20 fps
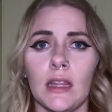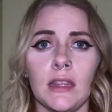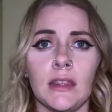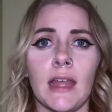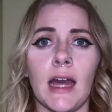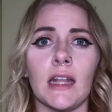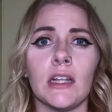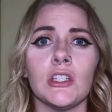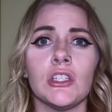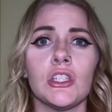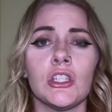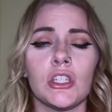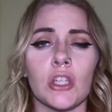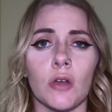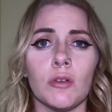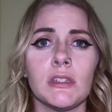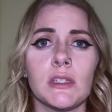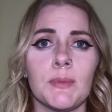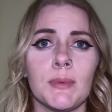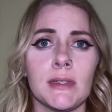that is
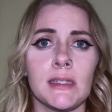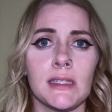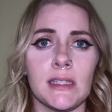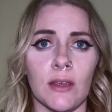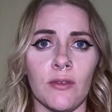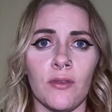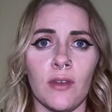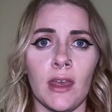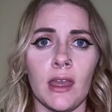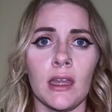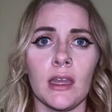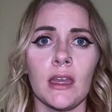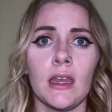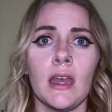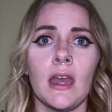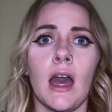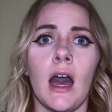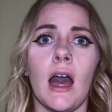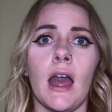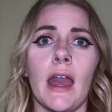so specific,
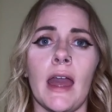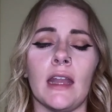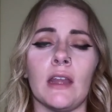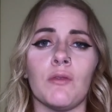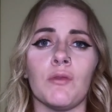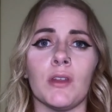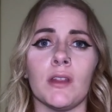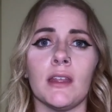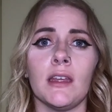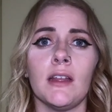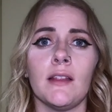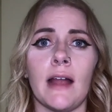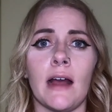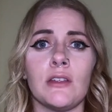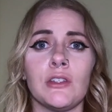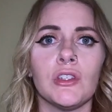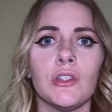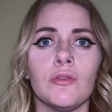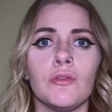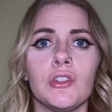and it really
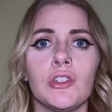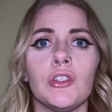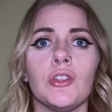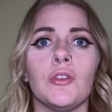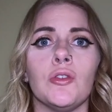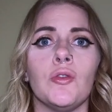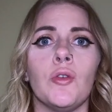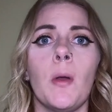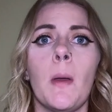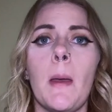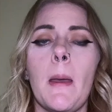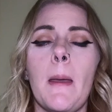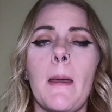allows you to,